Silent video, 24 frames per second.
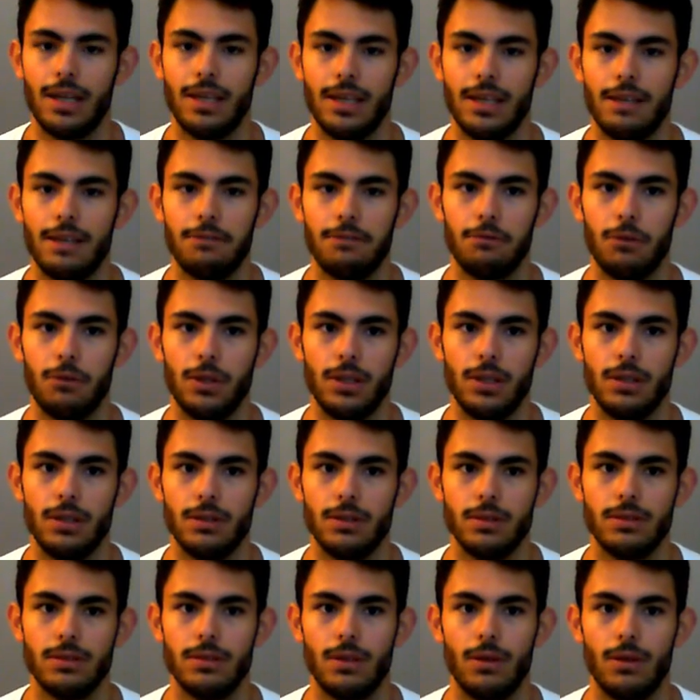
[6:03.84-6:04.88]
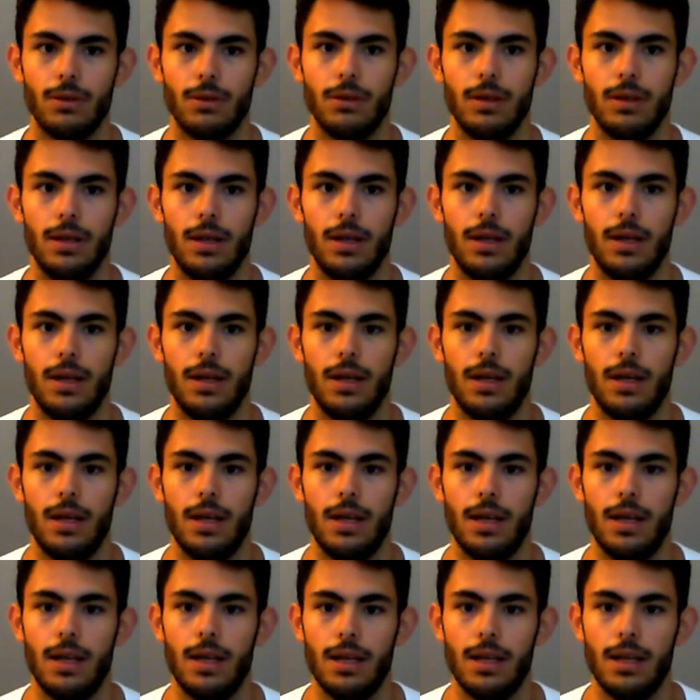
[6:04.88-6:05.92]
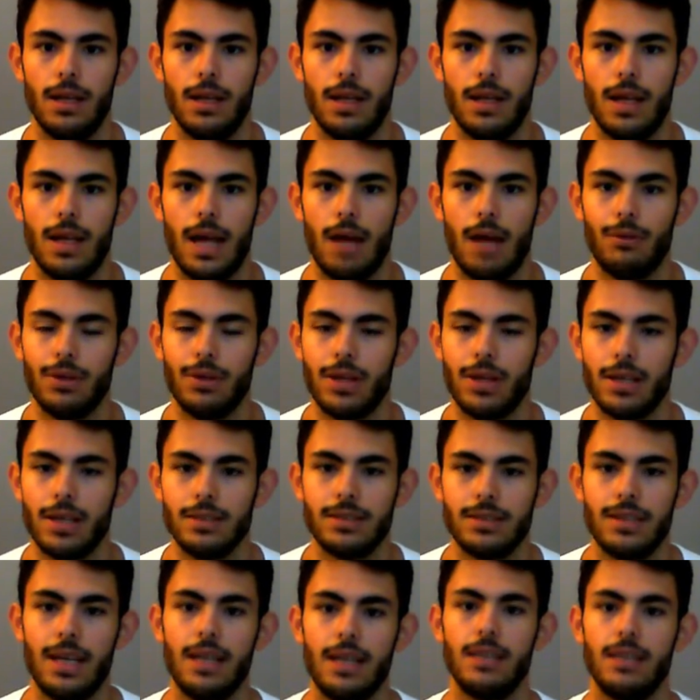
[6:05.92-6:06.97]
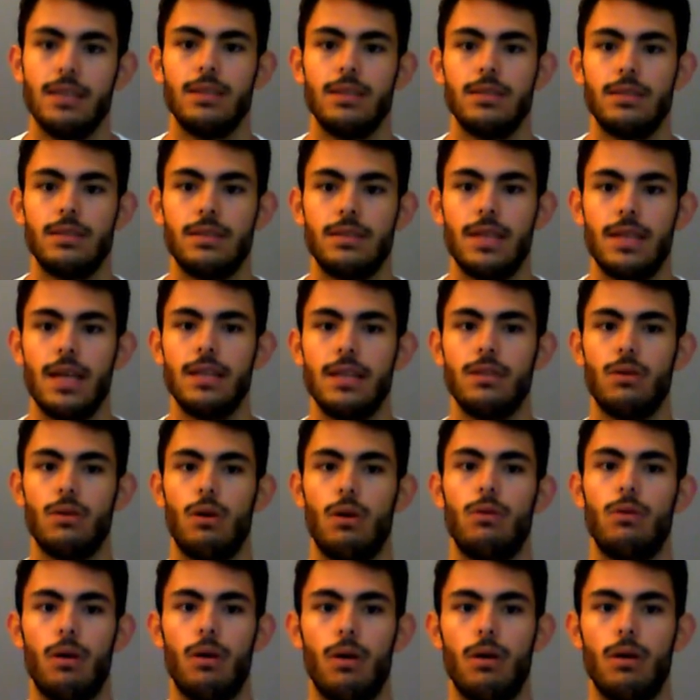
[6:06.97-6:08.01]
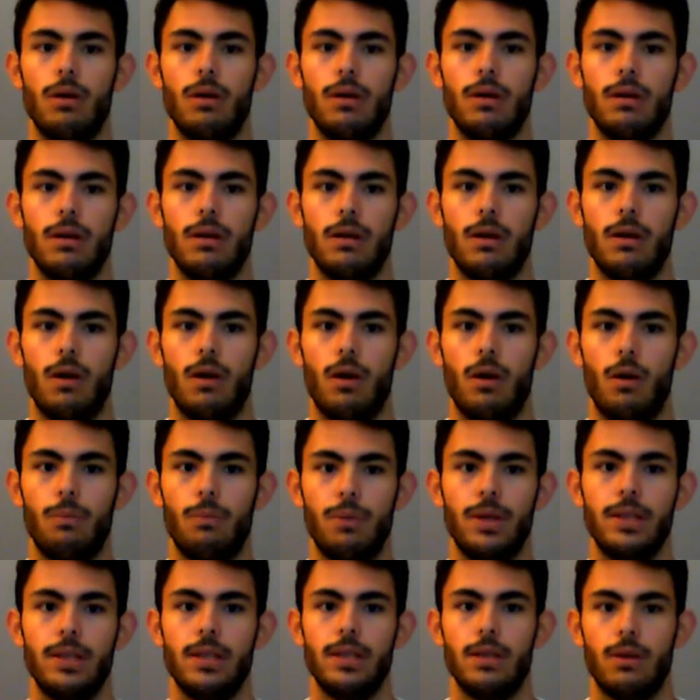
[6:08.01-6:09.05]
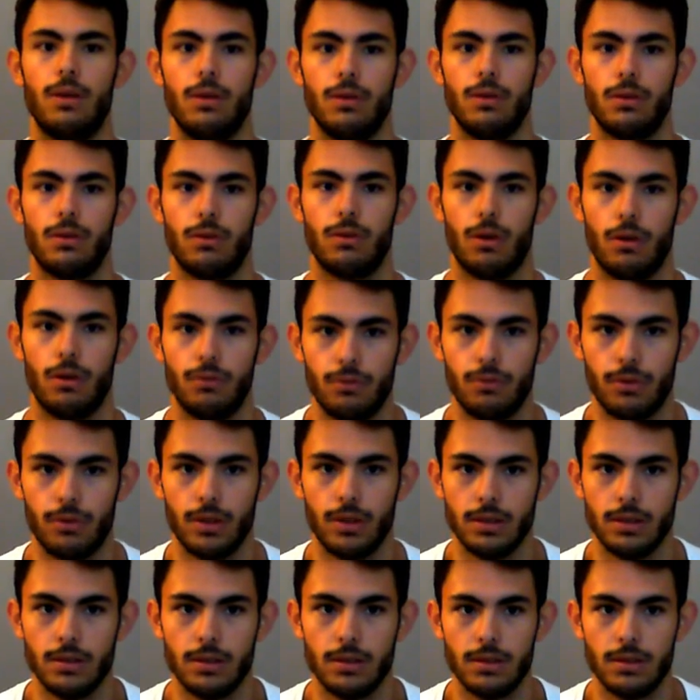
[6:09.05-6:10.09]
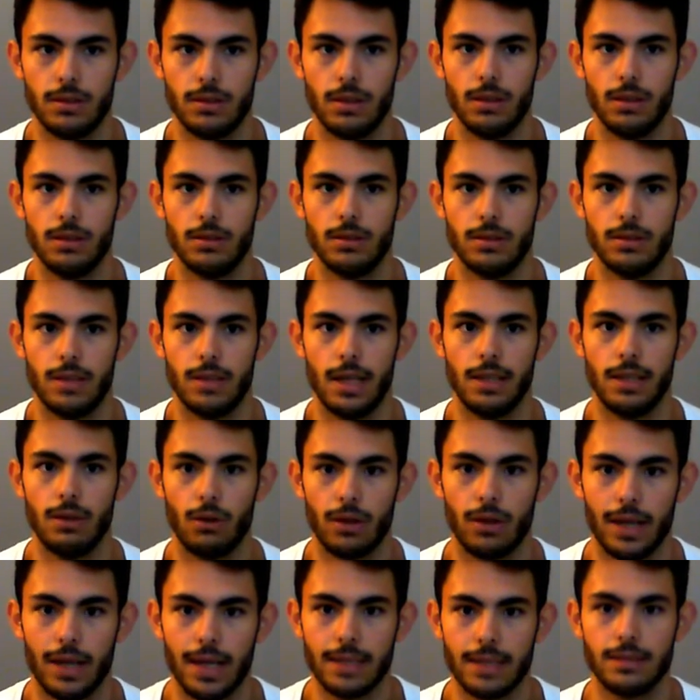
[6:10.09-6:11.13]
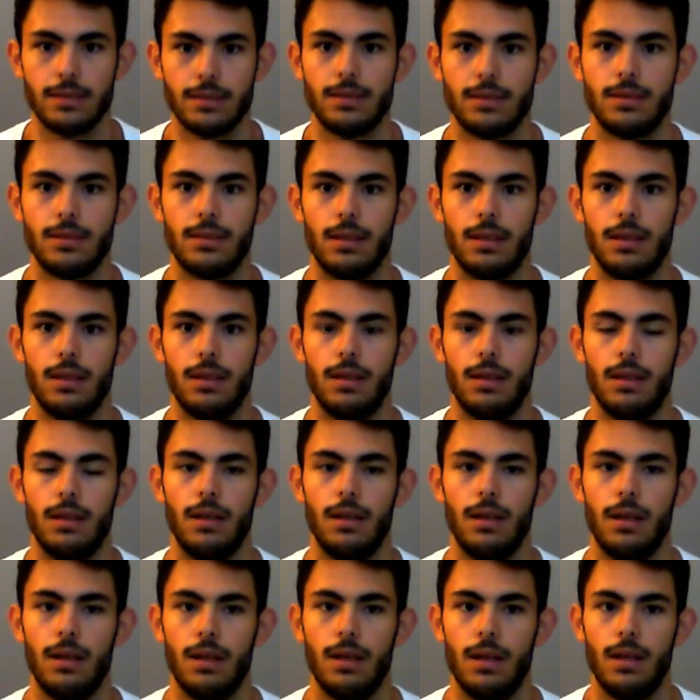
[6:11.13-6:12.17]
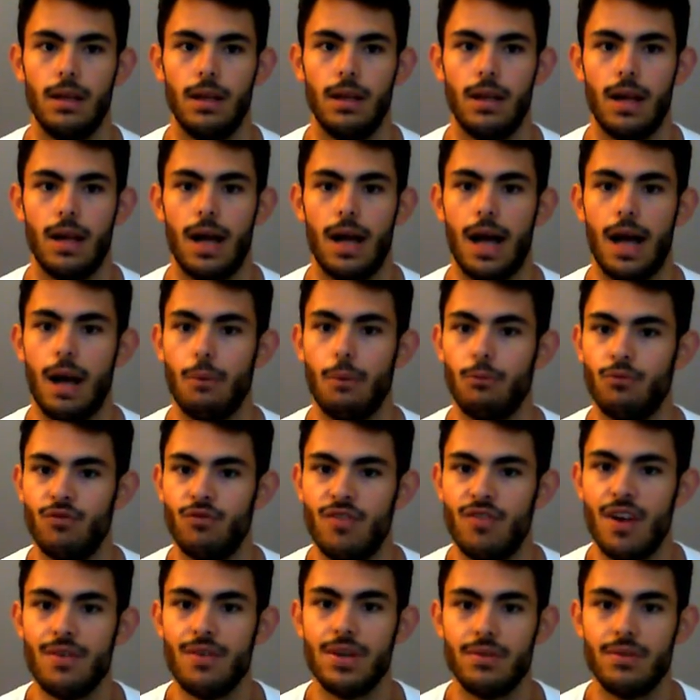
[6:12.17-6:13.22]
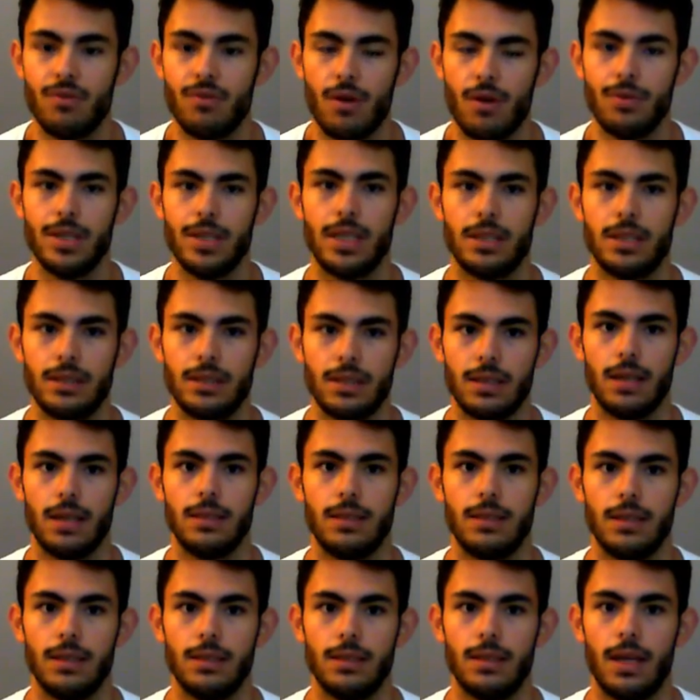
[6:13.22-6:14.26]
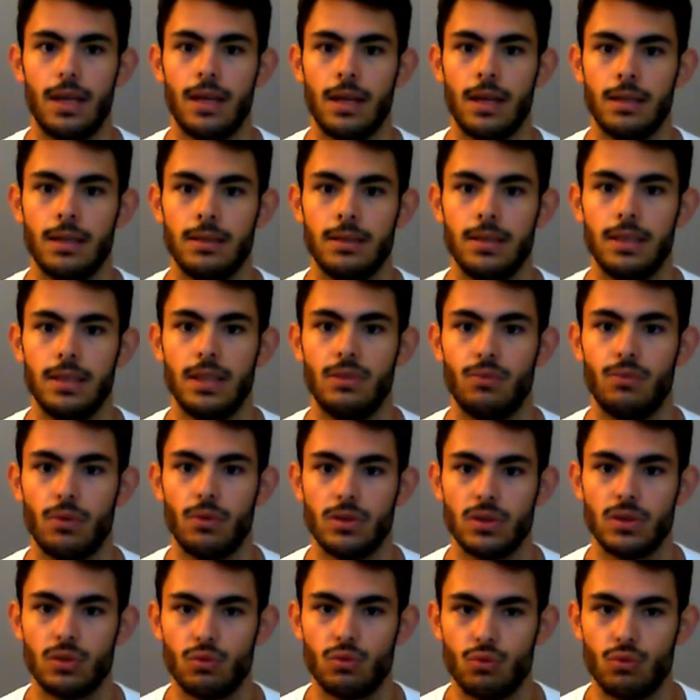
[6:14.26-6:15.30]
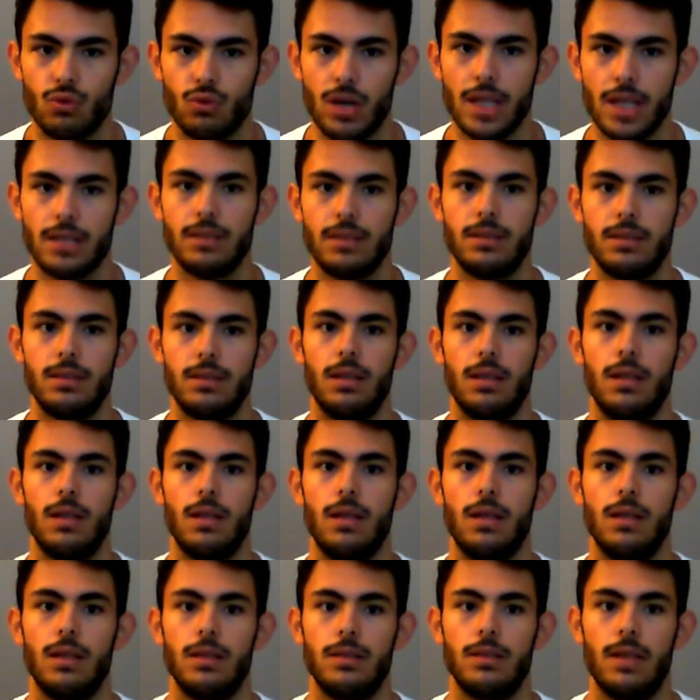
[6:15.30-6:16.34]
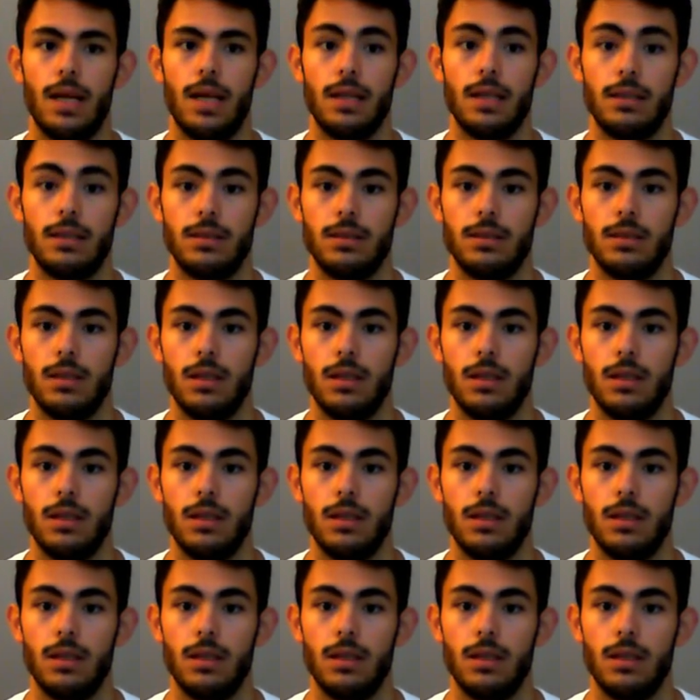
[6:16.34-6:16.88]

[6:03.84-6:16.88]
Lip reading: enough videos. So have a nice day. Say your opinion on the conference, say your guess. I'm very, very excited, and I think it was great that